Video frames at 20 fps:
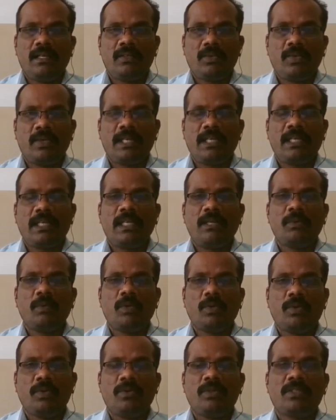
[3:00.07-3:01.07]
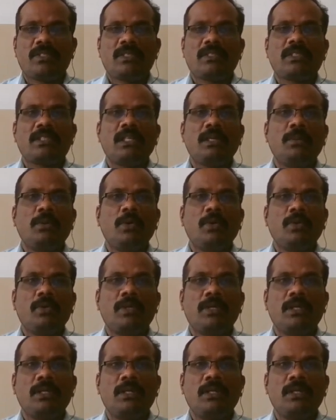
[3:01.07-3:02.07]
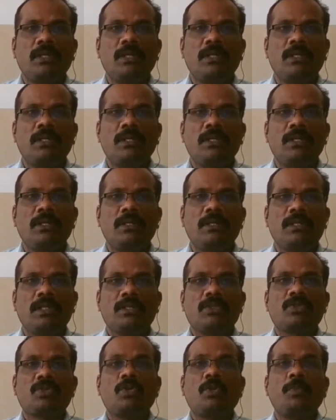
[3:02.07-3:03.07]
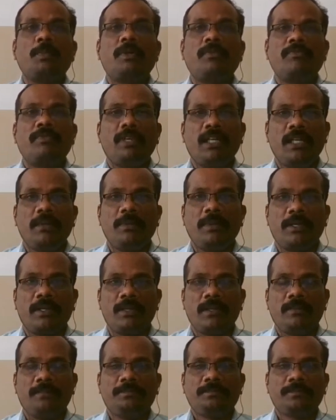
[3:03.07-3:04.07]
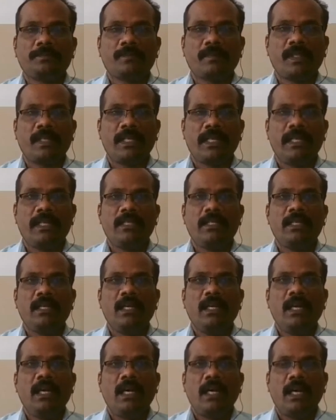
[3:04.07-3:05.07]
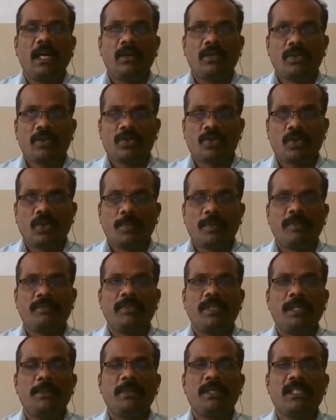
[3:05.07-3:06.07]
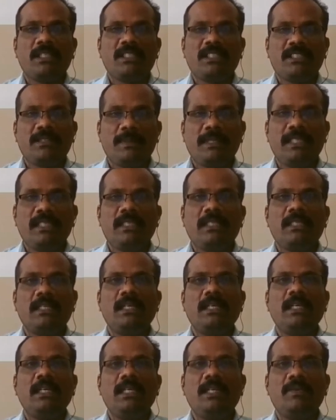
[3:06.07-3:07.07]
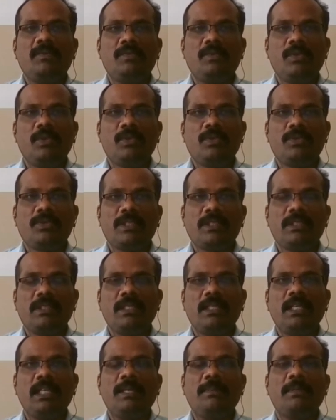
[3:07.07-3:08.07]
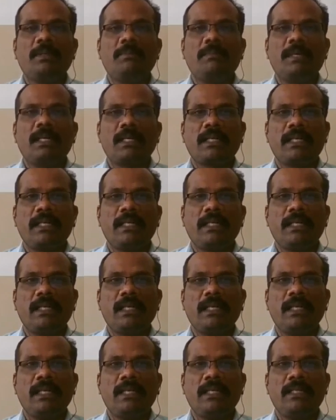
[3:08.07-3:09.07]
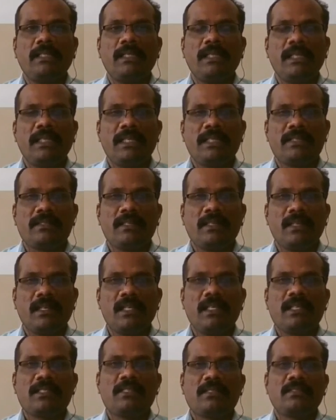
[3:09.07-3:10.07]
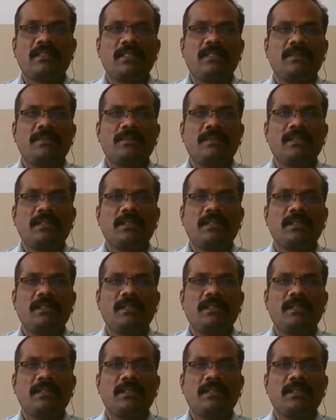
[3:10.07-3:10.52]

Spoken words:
today I am going to discuss about the scope of labor, right? How the scope of labor is being influenced in the labor market in the industrial relationships,